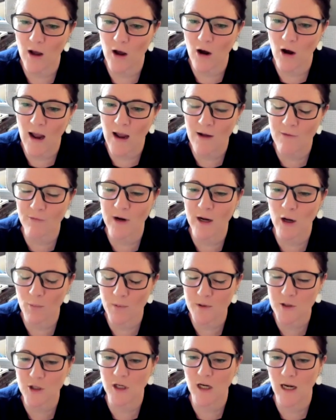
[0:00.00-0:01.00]
Every
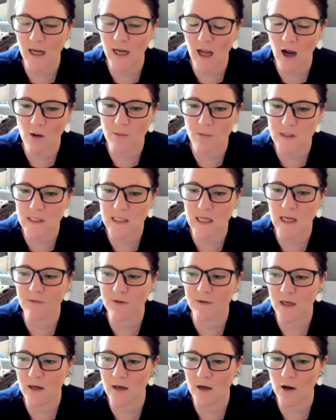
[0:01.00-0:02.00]
opportunity I was
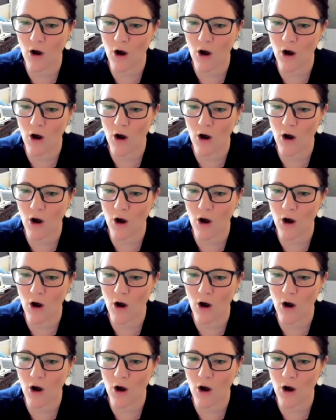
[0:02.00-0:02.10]
given,